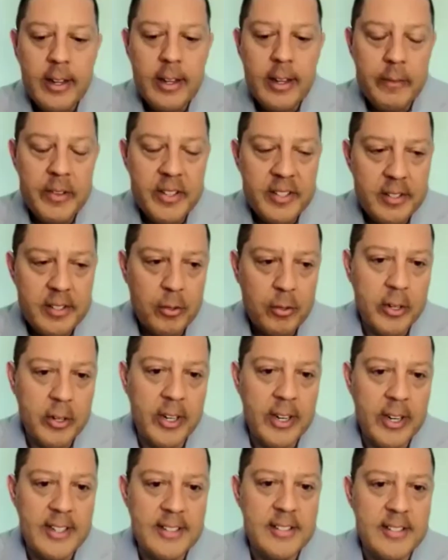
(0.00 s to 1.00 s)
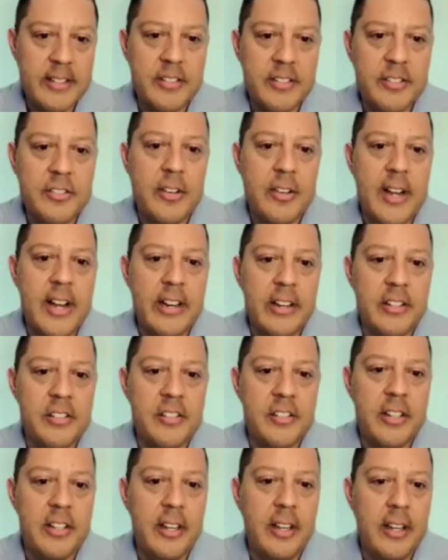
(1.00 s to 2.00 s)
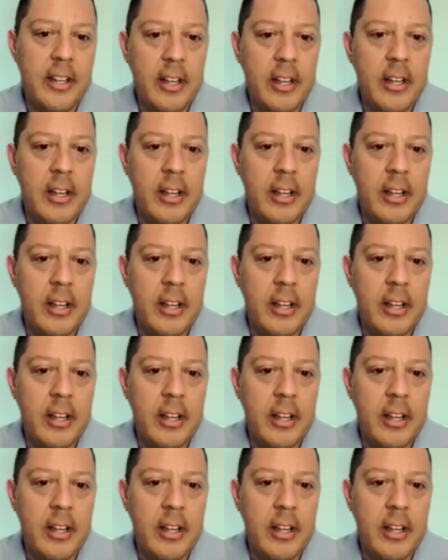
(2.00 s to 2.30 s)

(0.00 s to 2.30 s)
give us an organizing strategy.